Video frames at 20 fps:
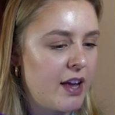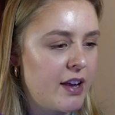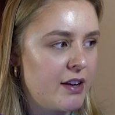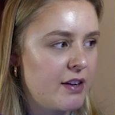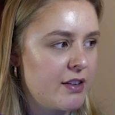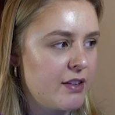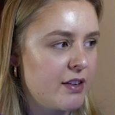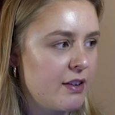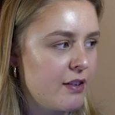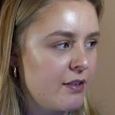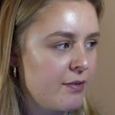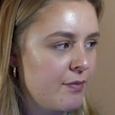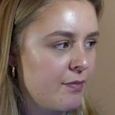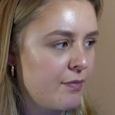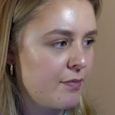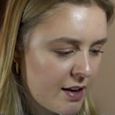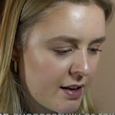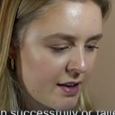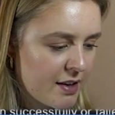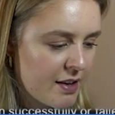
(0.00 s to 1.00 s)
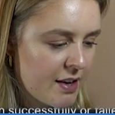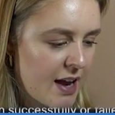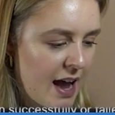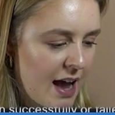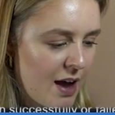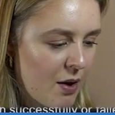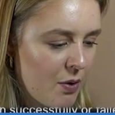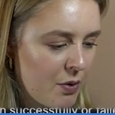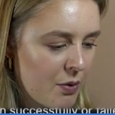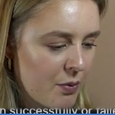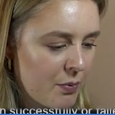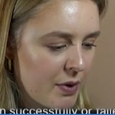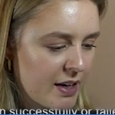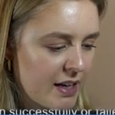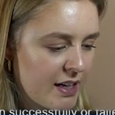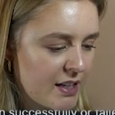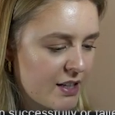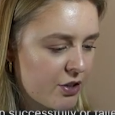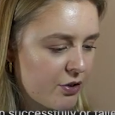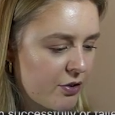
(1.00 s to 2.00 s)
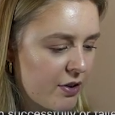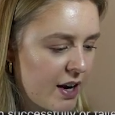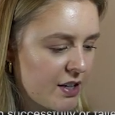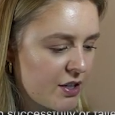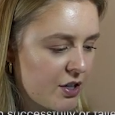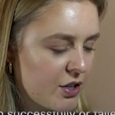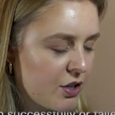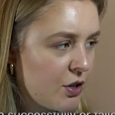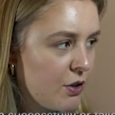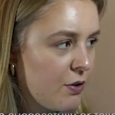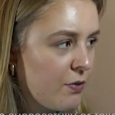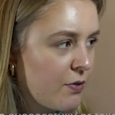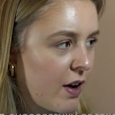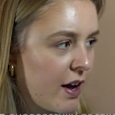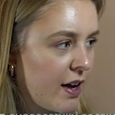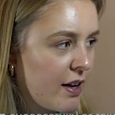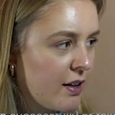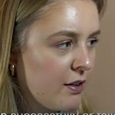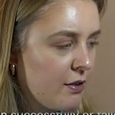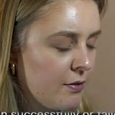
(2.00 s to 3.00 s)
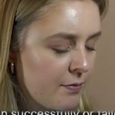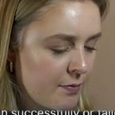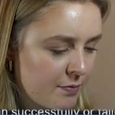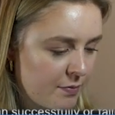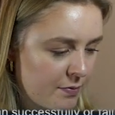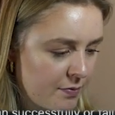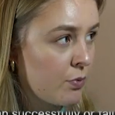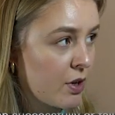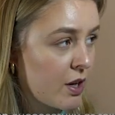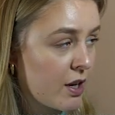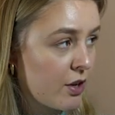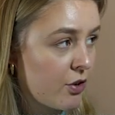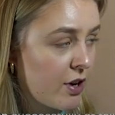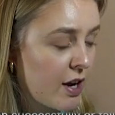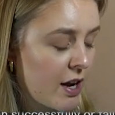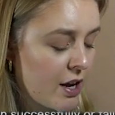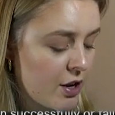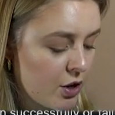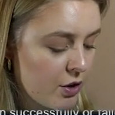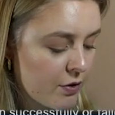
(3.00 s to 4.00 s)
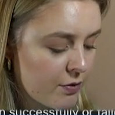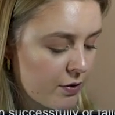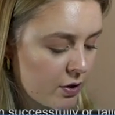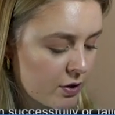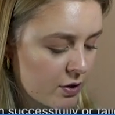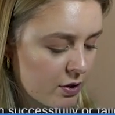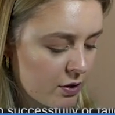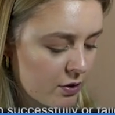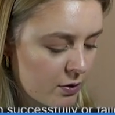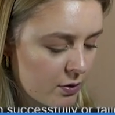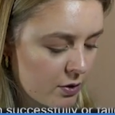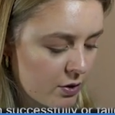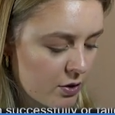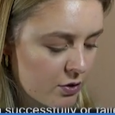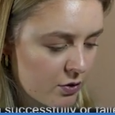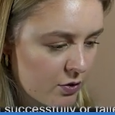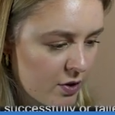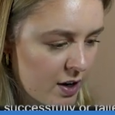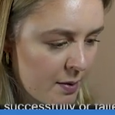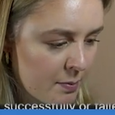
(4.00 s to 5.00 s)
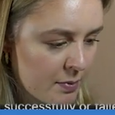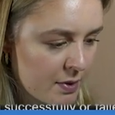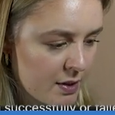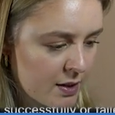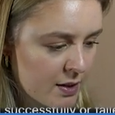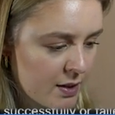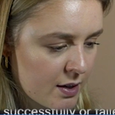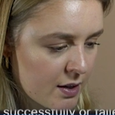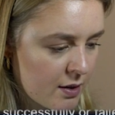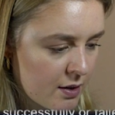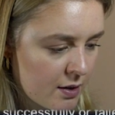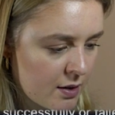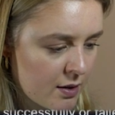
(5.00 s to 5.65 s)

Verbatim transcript: editor. Now we need to create a new file. We're going to create a new folder called scripts,